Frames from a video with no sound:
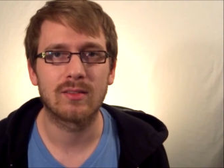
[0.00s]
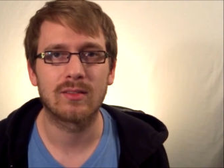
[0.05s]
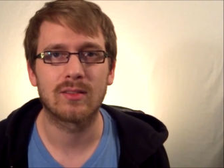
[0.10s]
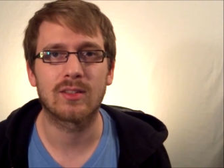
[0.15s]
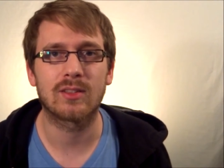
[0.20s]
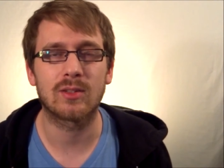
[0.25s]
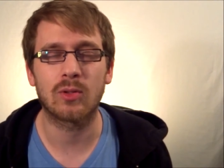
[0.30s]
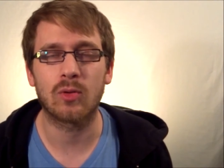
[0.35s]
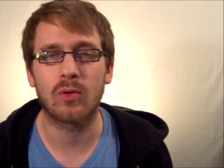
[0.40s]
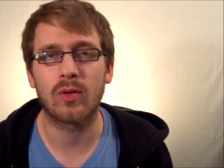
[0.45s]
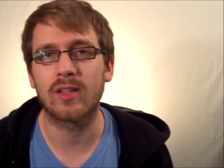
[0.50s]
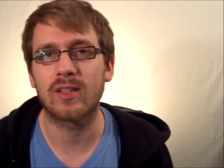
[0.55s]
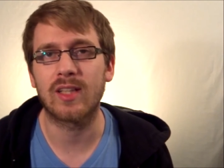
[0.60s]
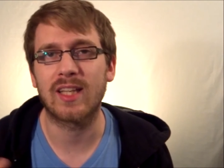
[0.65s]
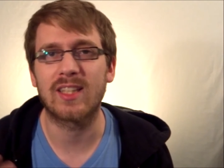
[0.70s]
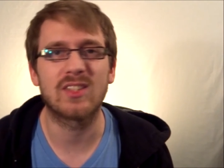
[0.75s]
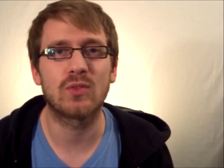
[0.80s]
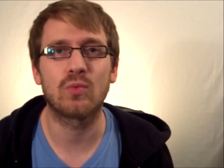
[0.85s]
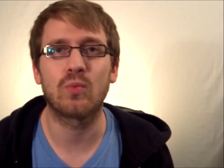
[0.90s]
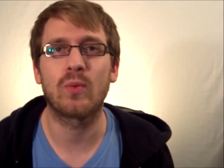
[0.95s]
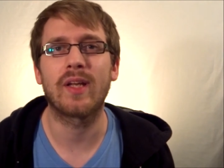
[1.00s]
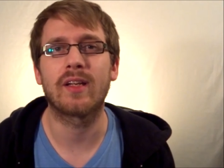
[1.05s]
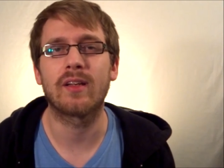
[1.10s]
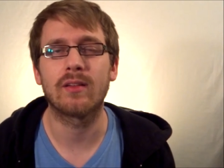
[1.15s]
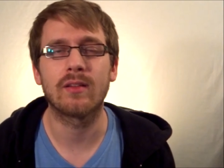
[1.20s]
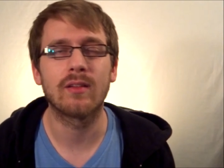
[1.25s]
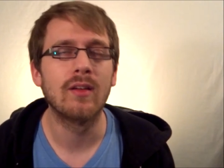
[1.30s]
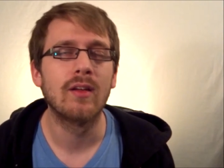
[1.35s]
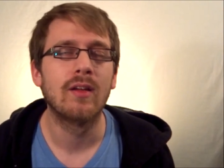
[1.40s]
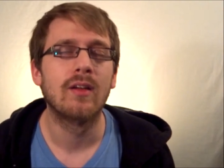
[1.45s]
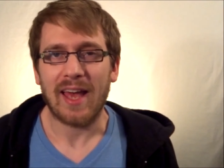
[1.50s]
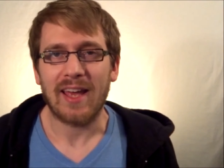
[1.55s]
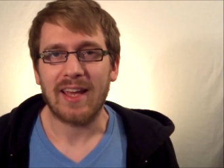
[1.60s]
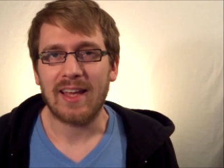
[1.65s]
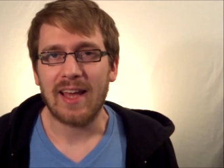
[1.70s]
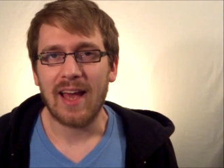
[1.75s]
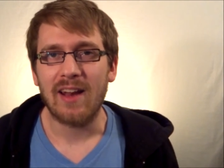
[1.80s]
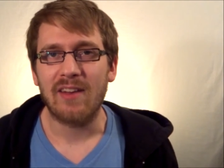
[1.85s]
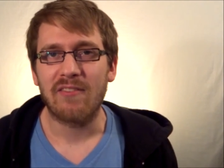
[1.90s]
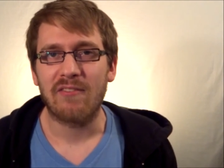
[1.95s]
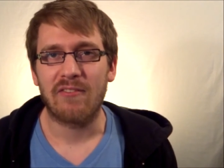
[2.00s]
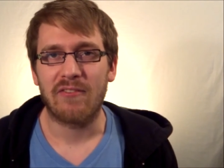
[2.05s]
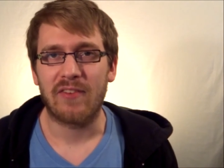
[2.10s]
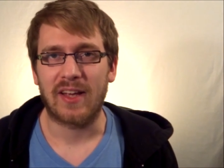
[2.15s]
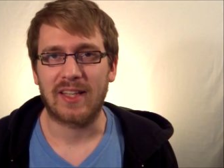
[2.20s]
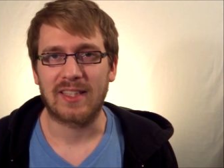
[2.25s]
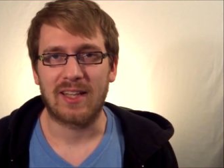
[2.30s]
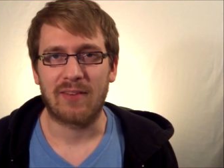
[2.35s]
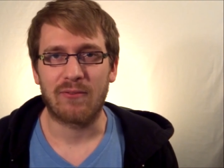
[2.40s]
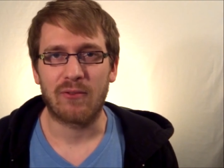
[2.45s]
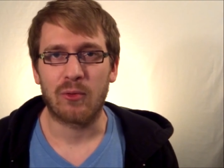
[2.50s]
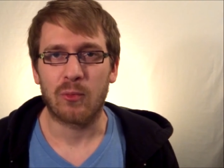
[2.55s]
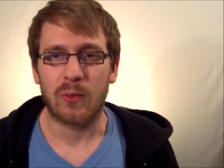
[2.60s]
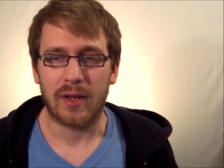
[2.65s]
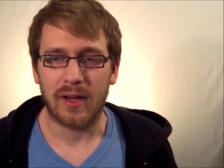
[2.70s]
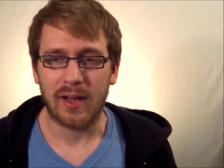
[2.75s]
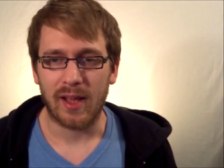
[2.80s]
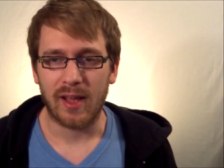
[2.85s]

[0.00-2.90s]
excluding like Sweden it kind of affects everyone.